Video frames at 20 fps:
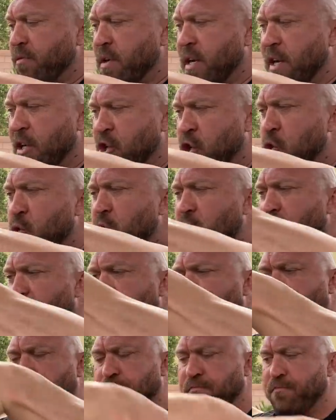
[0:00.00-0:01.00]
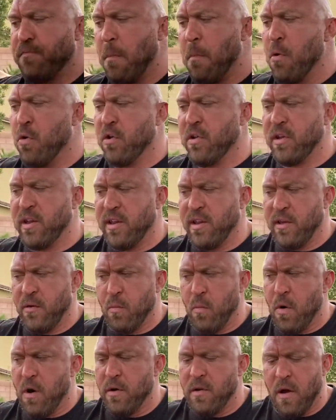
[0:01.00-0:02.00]
I got 2 of these. I'm only gonna eat
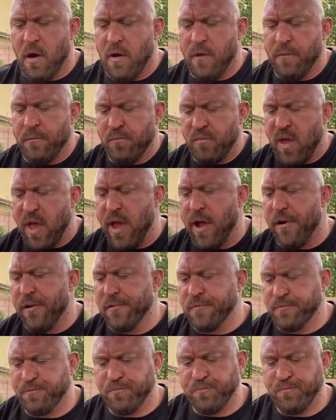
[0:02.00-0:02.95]
one on air.